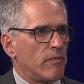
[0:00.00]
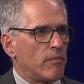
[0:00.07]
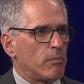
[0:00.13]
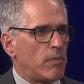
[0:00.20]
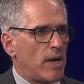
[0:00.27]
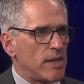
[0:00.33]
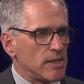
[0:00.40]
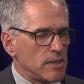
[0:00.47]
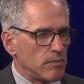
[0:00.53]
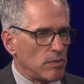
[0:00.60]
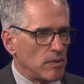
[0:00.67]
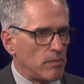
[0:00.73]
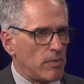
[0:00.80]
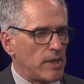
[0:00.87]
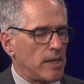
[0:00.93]

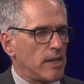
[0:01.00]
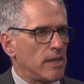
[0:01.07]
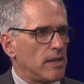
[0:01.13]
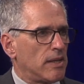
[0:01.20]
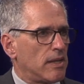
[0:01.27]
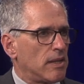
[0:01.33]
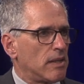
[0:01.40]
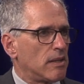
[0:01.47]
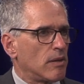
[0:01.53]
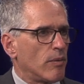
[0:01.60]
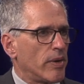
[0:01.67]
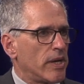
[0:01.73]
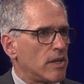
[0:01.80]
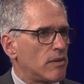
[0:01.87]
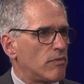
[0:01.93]
possible by uh, the
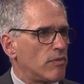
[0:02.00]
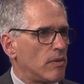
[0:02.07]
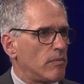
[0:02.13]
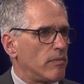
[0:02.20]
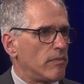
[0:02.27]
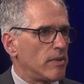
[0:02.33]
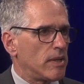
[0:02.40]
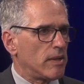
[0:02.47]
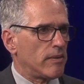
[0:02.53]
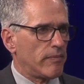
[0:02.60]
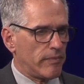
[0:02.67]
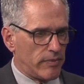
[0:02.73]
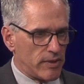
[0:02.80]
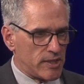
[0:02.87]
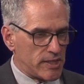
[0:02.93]
grant from uh,
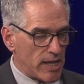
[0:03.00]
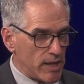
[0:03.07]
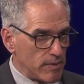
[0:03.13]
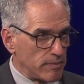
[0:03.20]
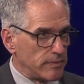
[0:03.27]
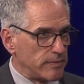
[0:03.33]
the state.